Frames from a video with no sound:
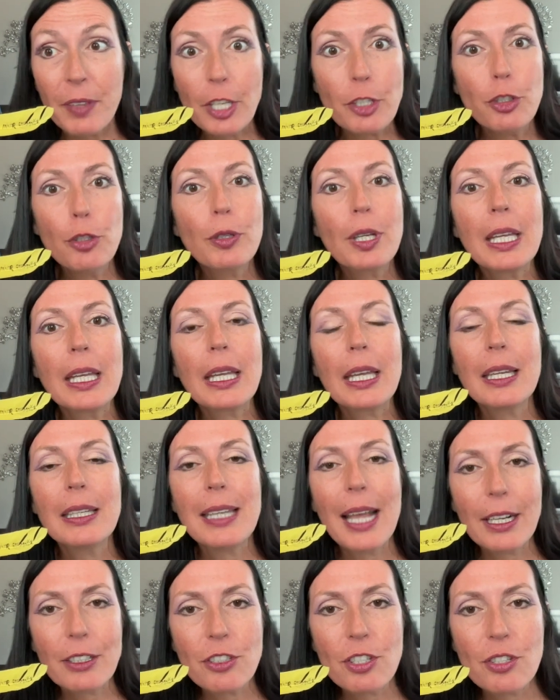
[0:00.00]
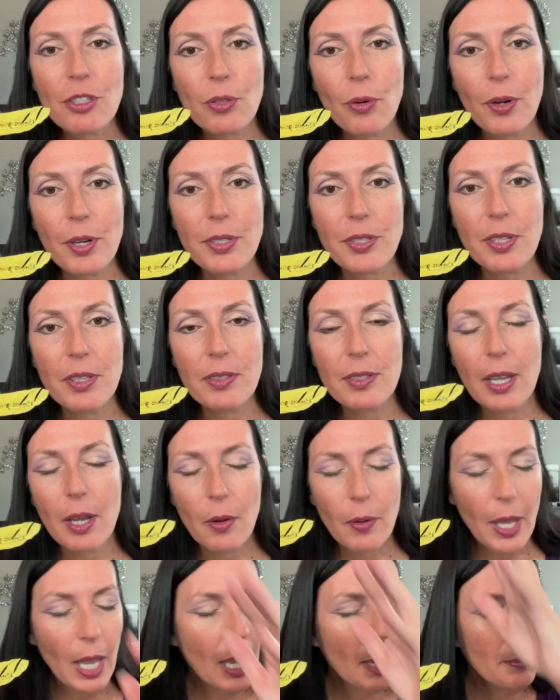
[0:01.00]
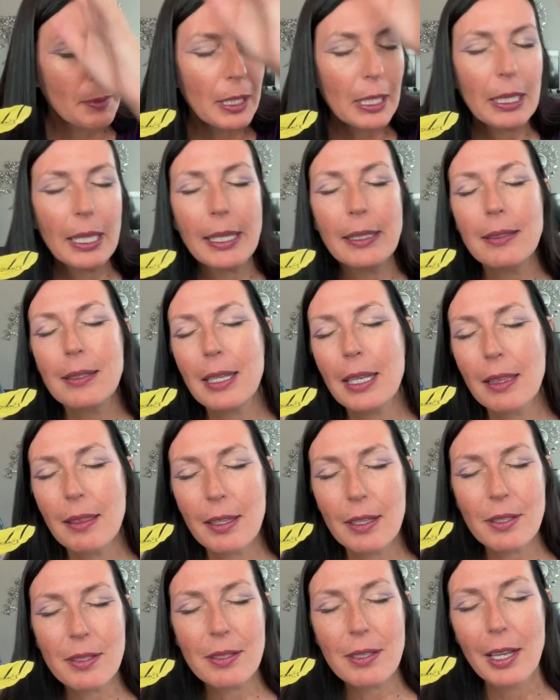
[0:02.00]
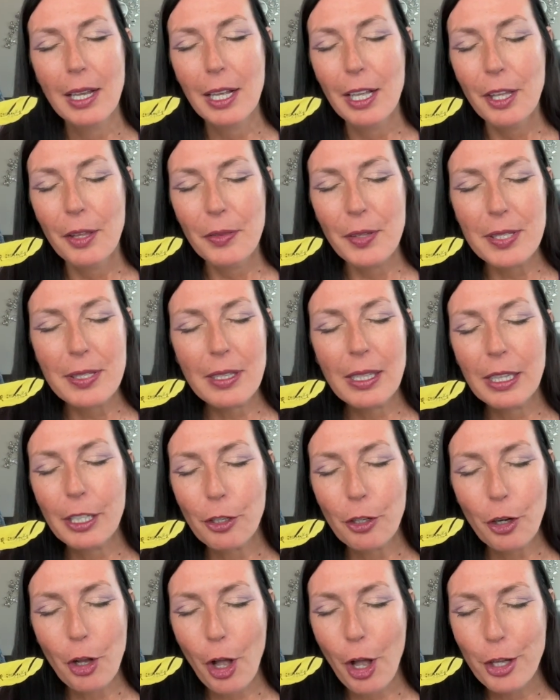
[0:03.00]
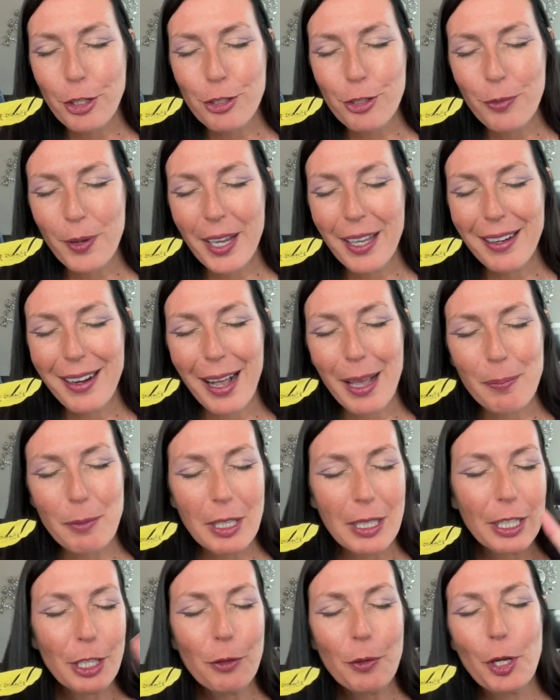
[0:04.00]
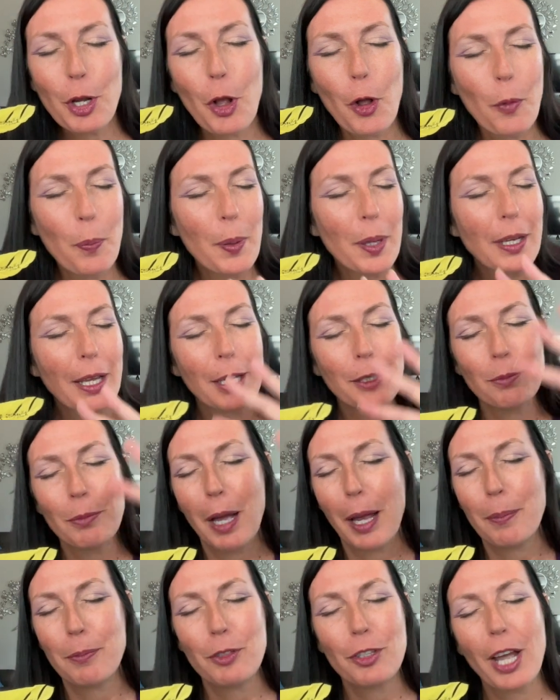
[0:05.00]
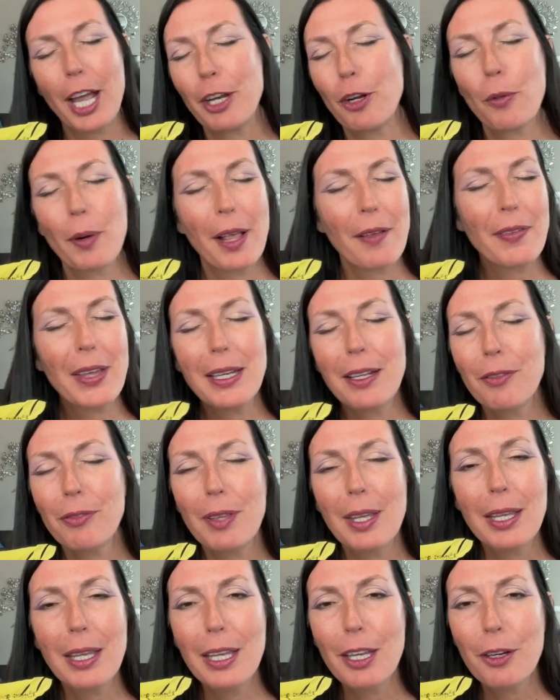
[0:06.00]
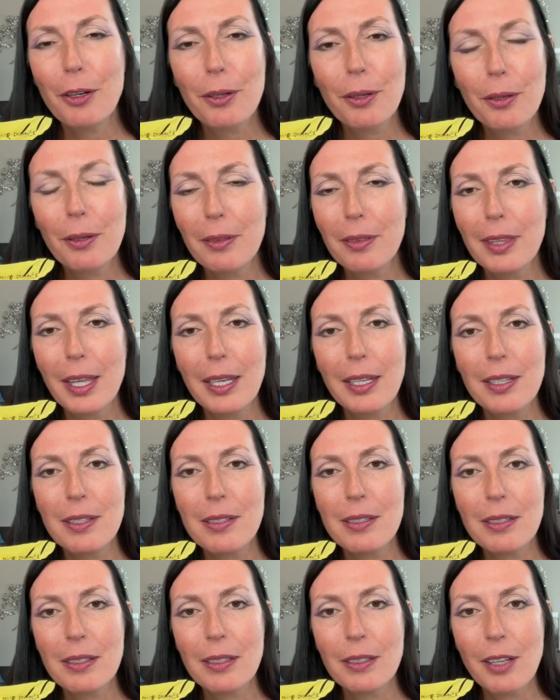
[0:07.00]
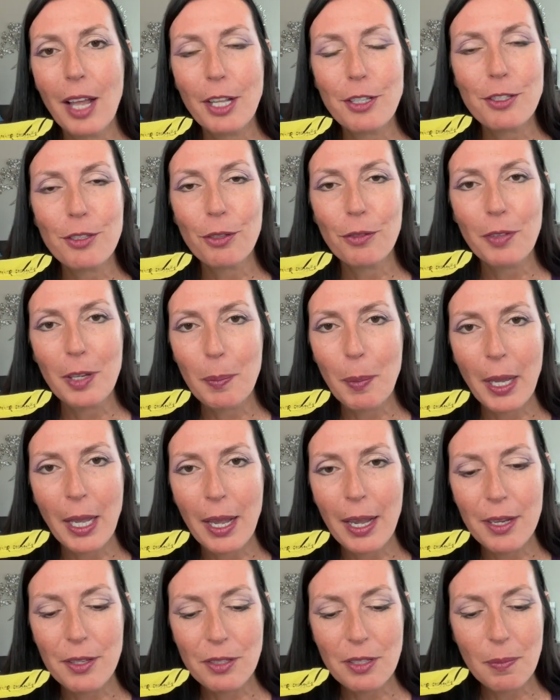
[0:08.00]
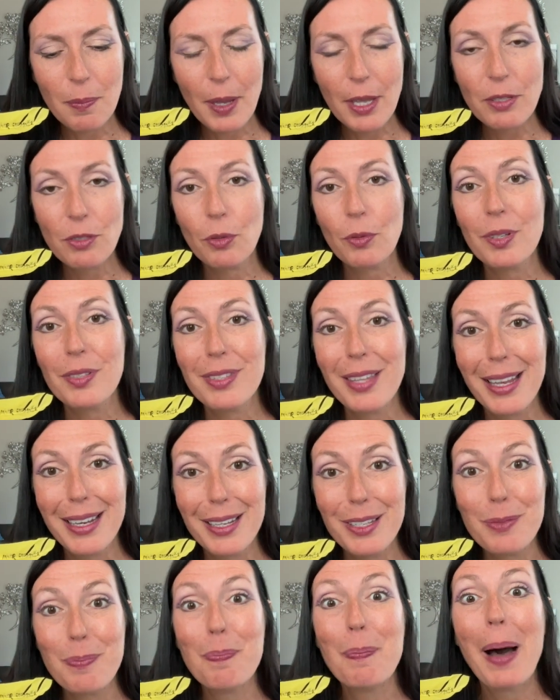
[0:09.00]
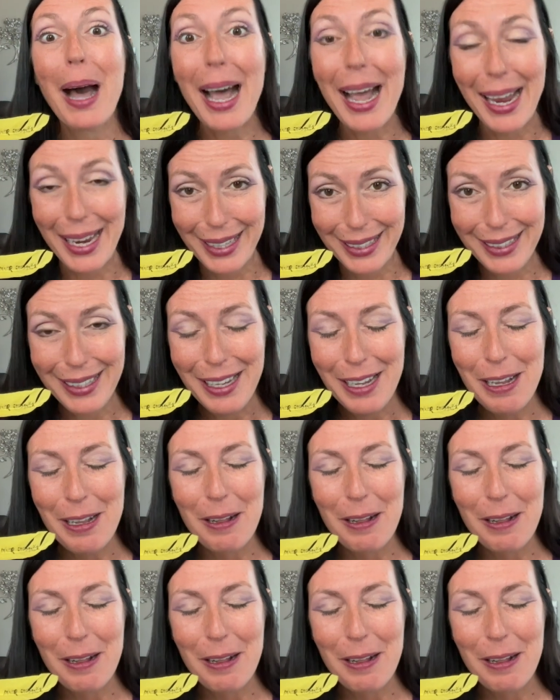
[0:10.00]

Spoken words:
And you can connect to source and say, okay, I'm cleansing this clear conduit. I'm clear and open. I don't have anything here that is not serving my highest and best or is that is mine